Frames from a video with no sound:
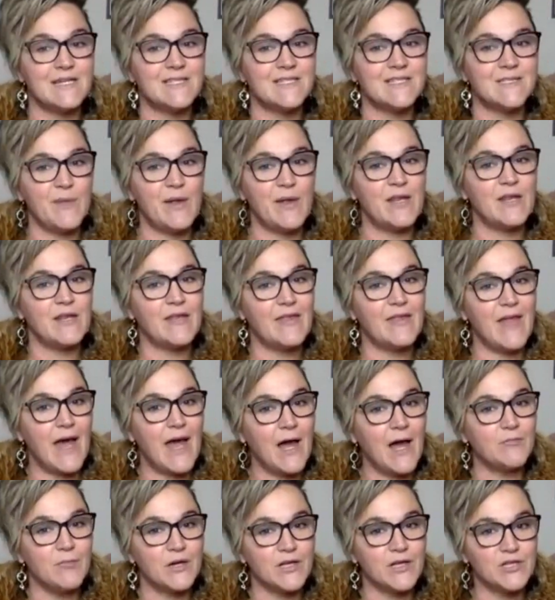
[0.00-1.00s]
I spend
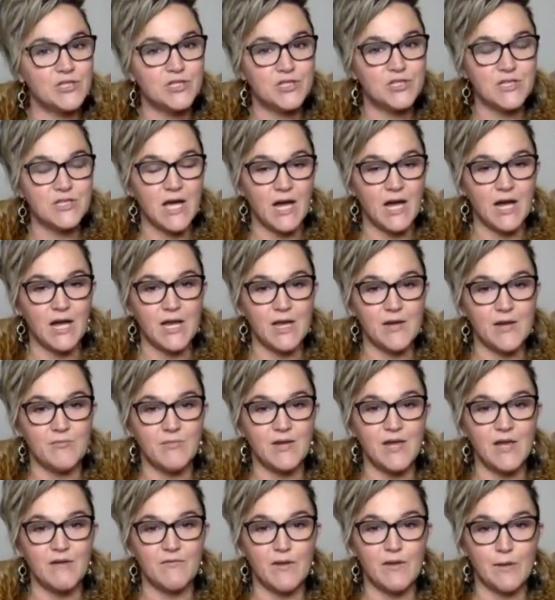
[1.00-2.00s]
that much
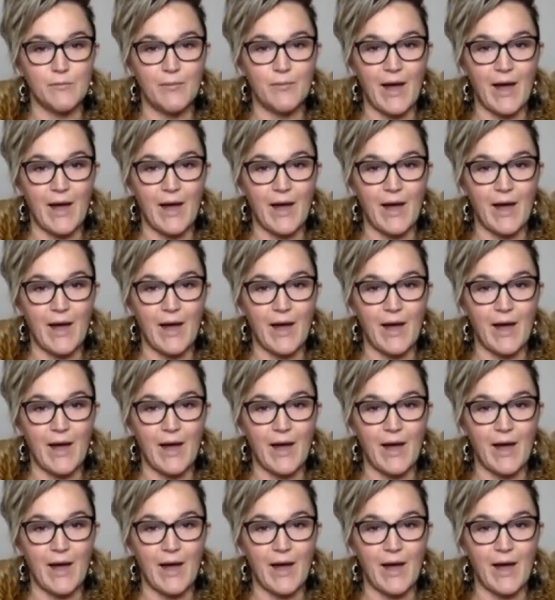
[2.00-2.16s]
time giving